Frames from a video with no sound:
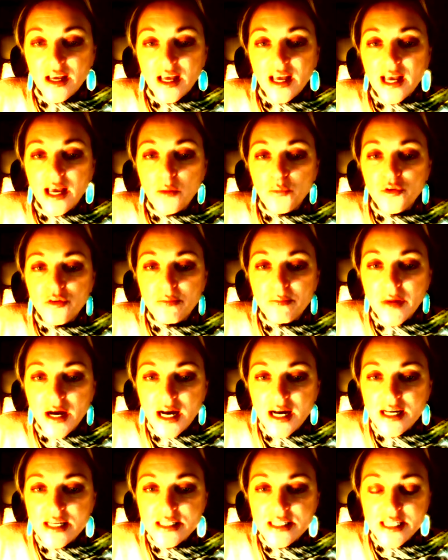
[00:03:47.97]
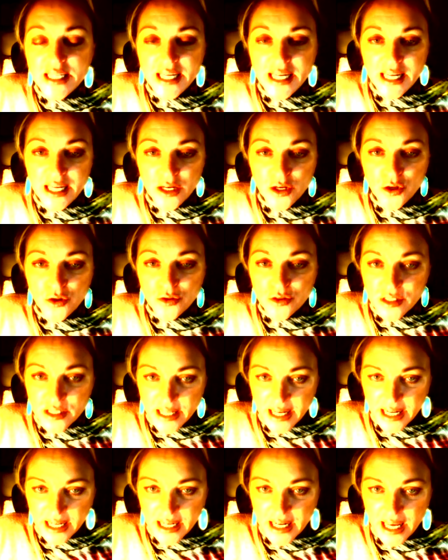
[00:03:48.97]
And with Mars in your
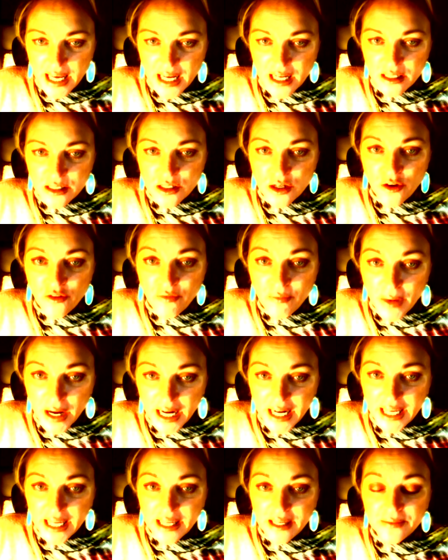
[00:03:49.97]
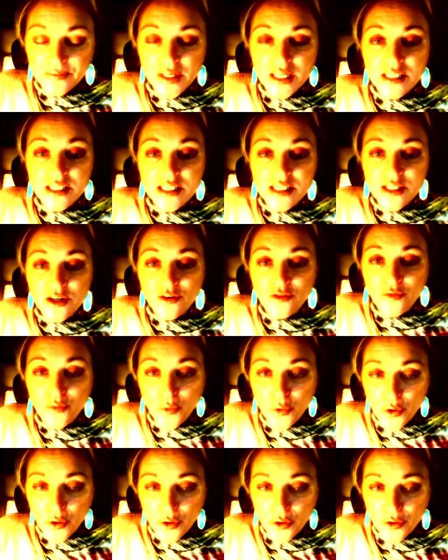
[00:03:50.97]
second house of money and
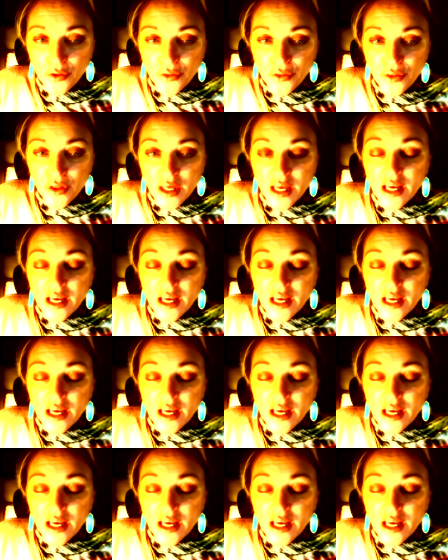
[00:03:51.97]
self-worth,